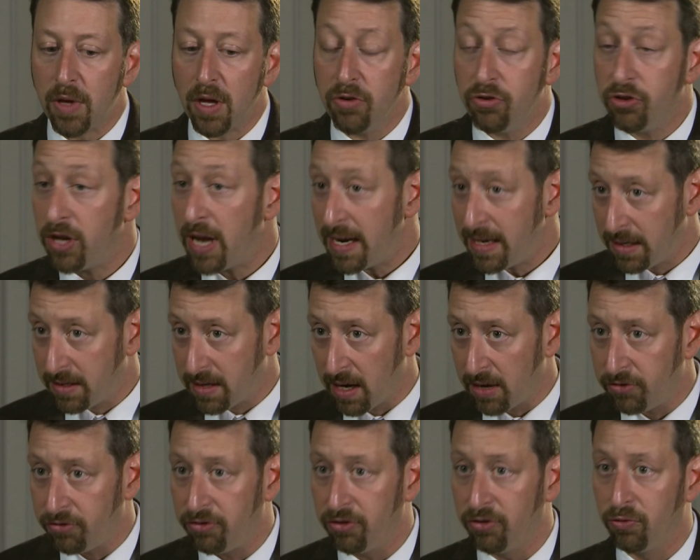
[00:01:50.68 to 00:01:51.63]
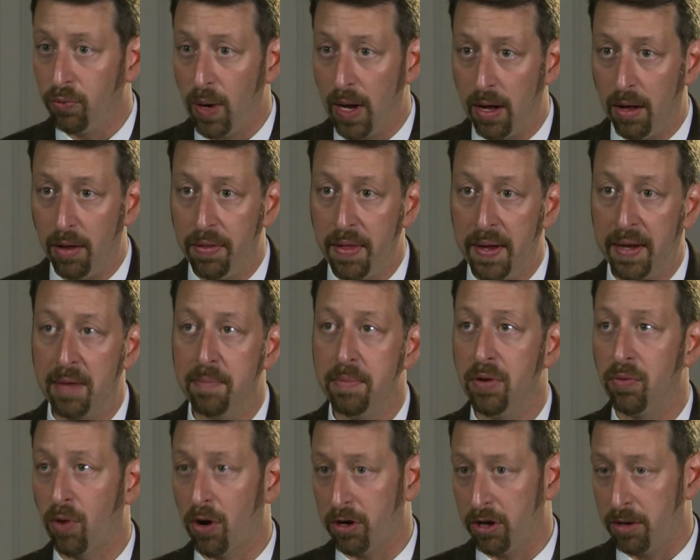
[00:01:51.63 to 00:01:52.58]
genetic tests as well that can
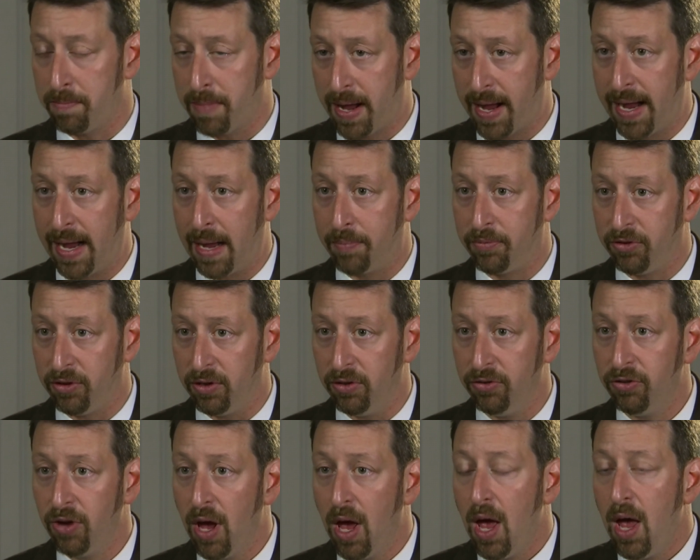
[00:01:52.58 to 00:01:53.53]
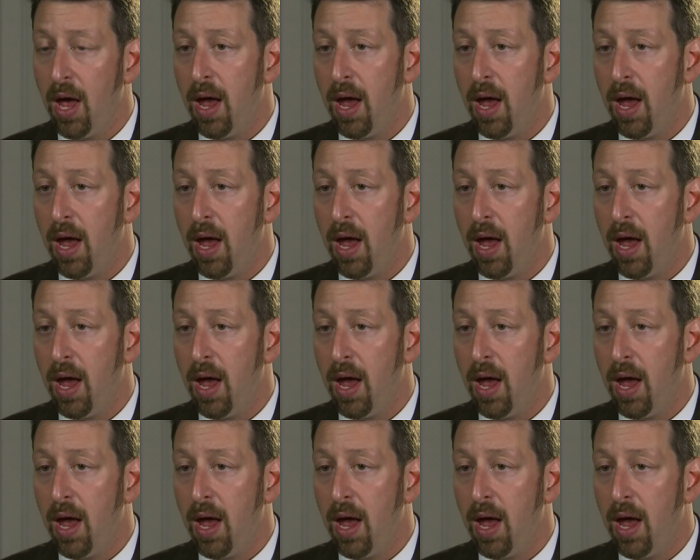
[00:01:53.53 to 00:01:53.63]
be run on biopsies,